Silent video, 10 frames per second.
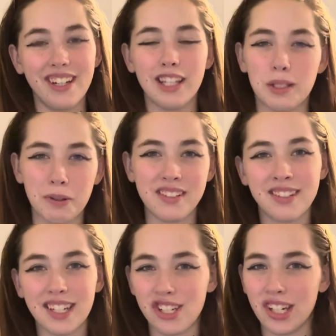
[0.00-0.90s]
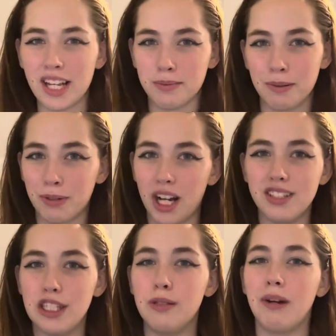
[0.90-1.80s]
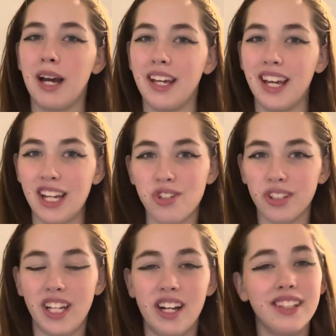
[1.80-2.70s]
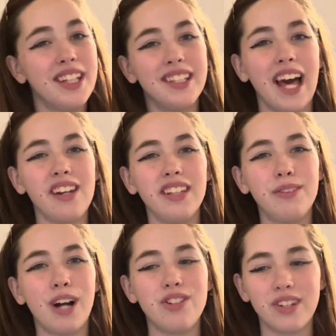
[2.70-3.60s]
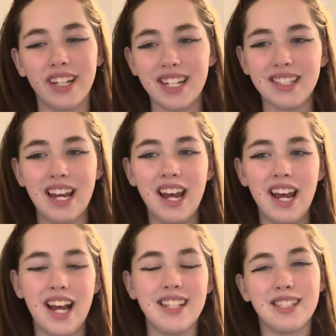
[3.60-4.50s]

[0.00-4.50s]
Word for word: This presentation has been brought to you by Angel Young, Natalie Rodriguez, and